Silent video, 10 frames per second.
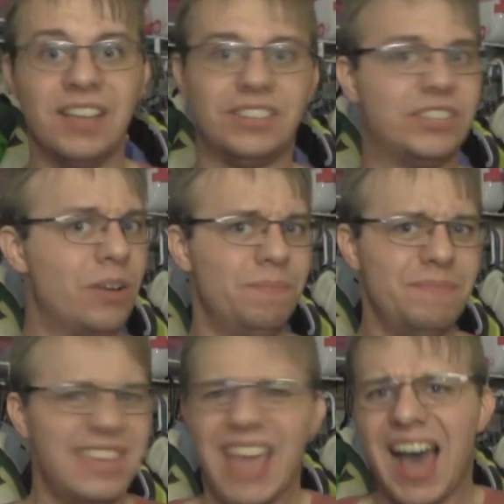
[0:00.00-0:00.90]
so
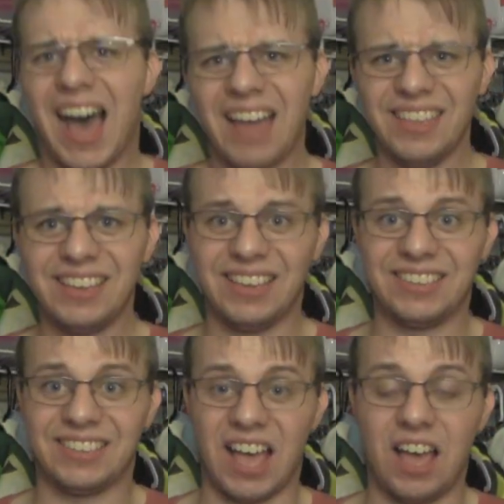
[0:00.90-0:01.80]
yeah, I think
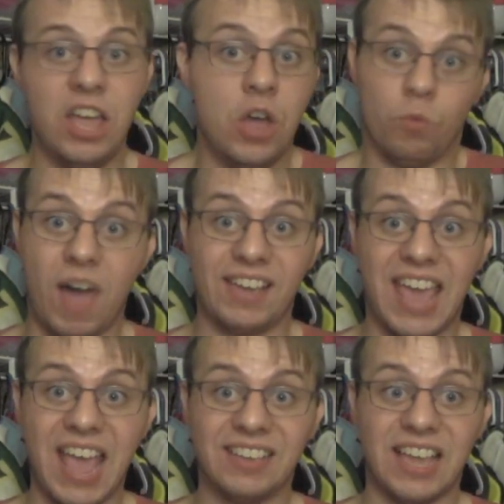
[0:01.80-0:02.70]
it's uh well I
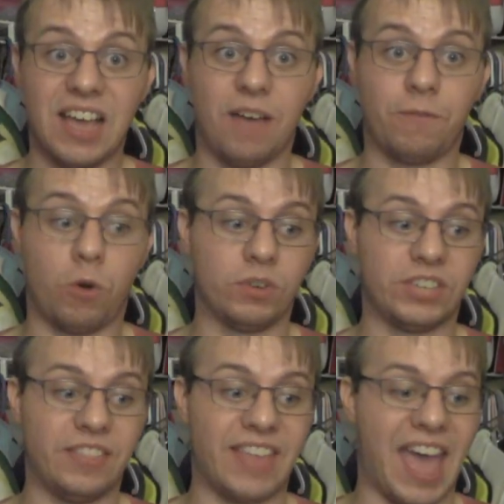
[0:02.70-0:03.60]
can say uh, of course
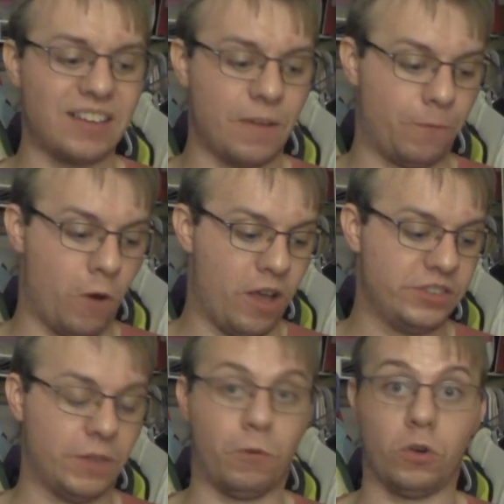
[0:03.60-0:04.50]
uh, that got for
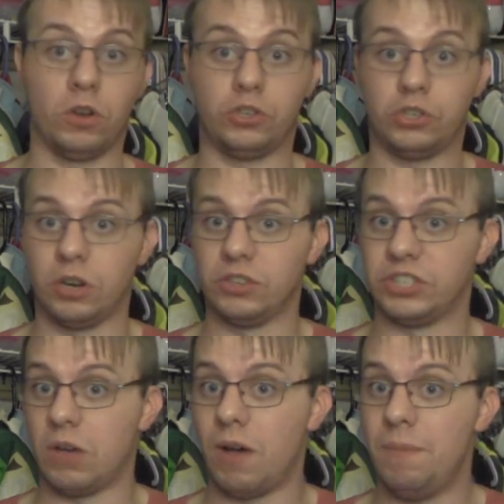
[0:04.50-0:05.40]
Hunter for sure.
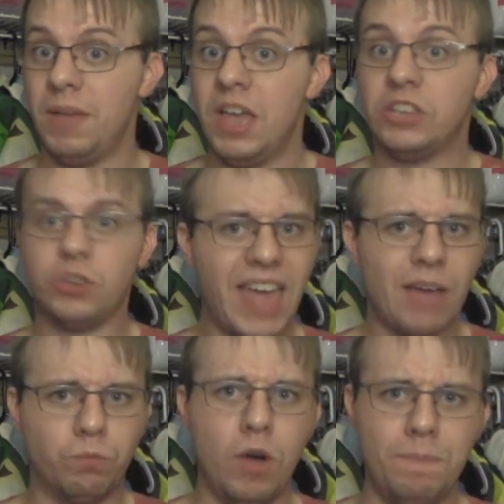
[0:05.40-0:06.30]
So um so
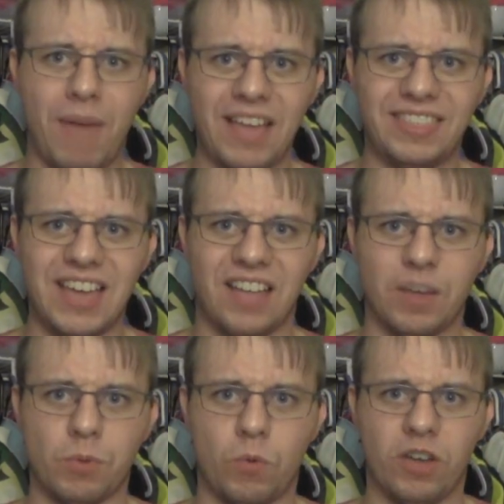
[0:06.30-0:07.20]
that would beg the uh,
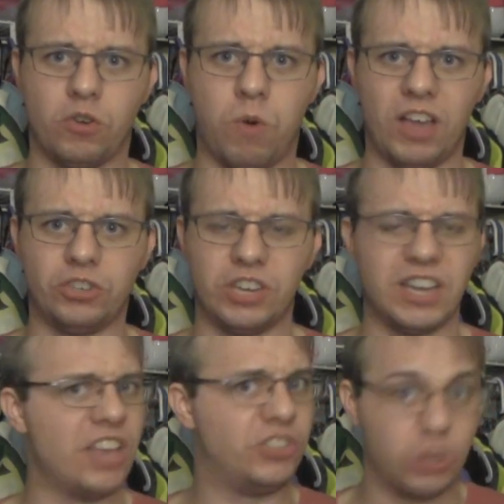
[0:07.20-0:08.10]
number one
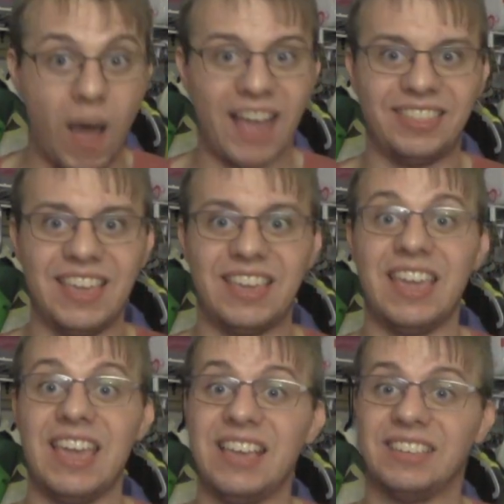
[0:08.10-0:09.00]
question. Uh, do I think
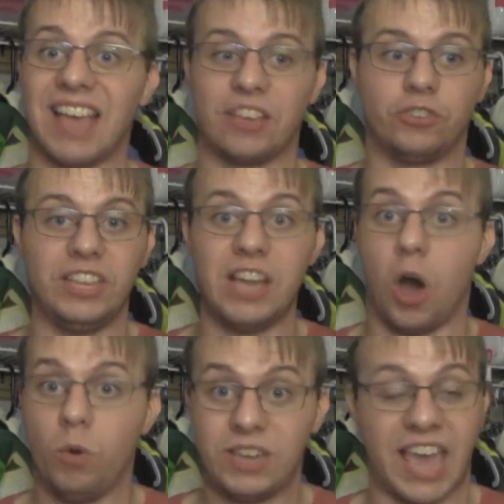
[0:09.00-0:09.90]
it is actually
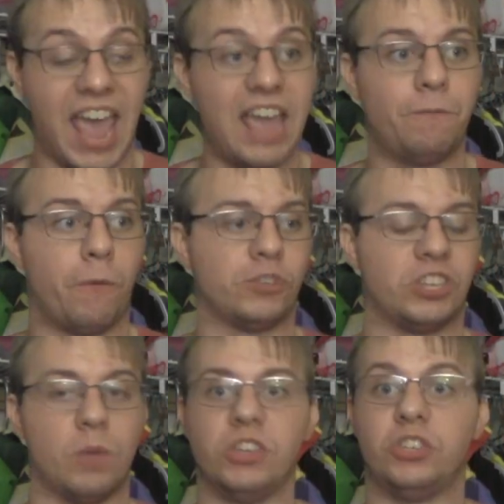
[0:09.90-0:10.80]
okay for
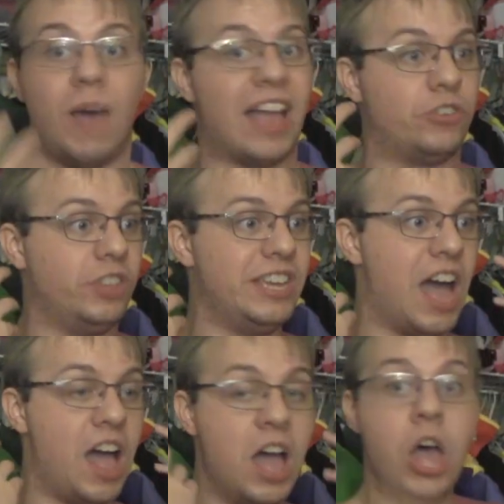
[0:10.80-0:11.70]
someone to actually
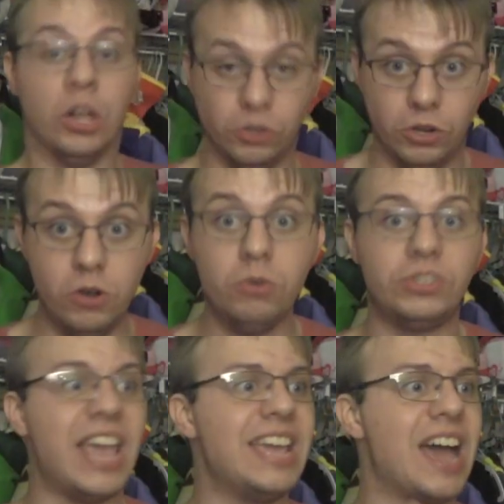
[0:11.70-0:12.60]
uh
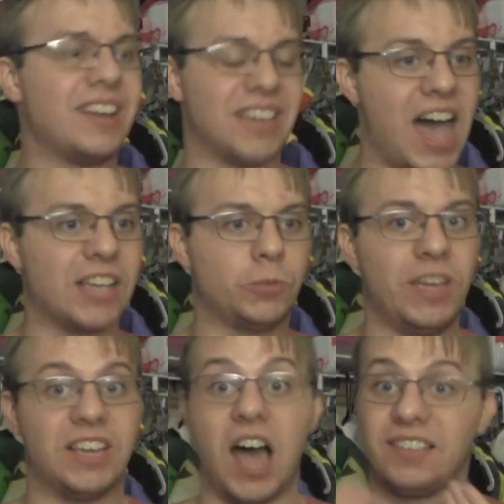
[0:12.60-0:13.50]
lose a uh,
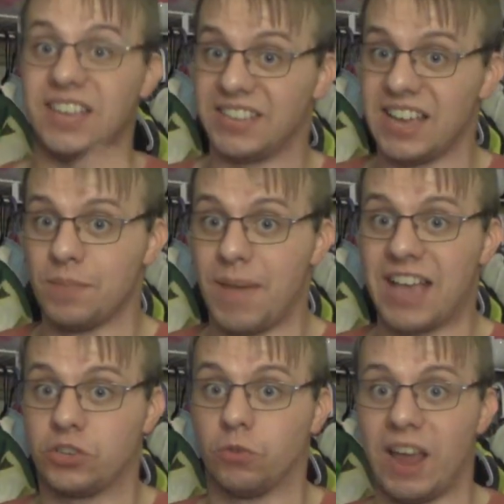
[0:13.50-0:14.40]
cosplay contest and a
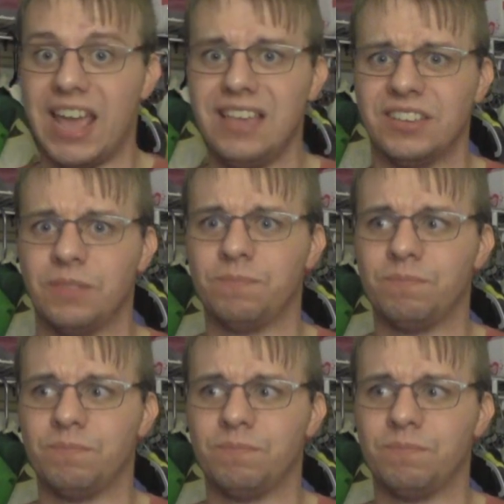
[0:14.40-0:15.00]
masquerade?